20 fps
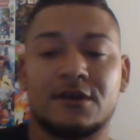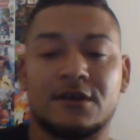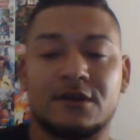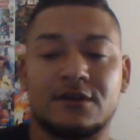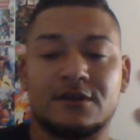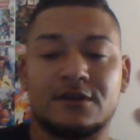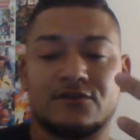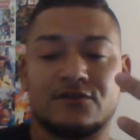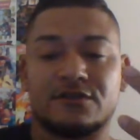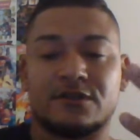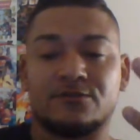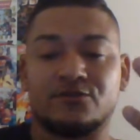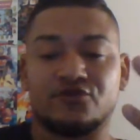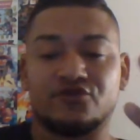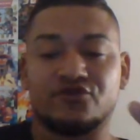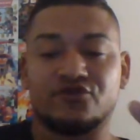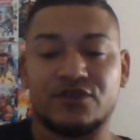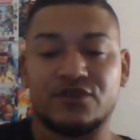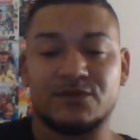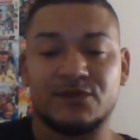another separate
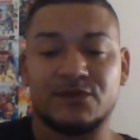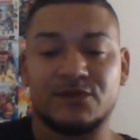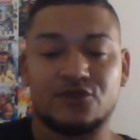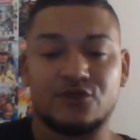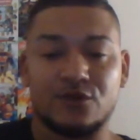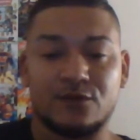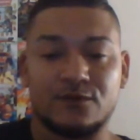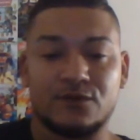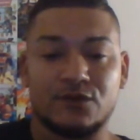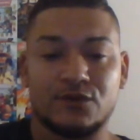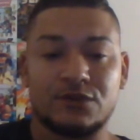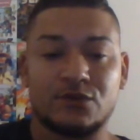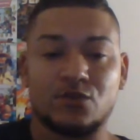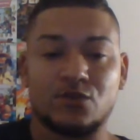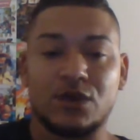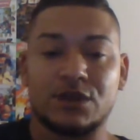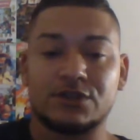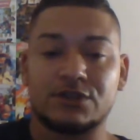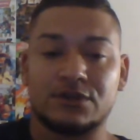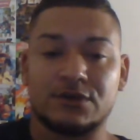streaming service to
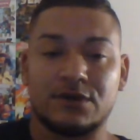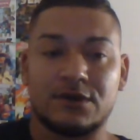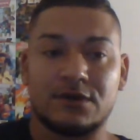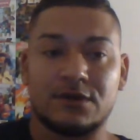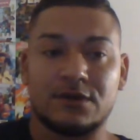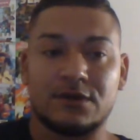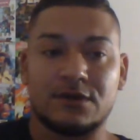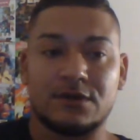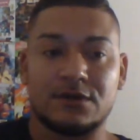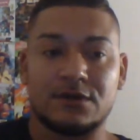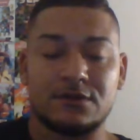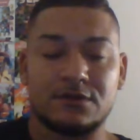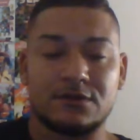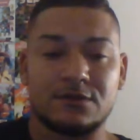watch their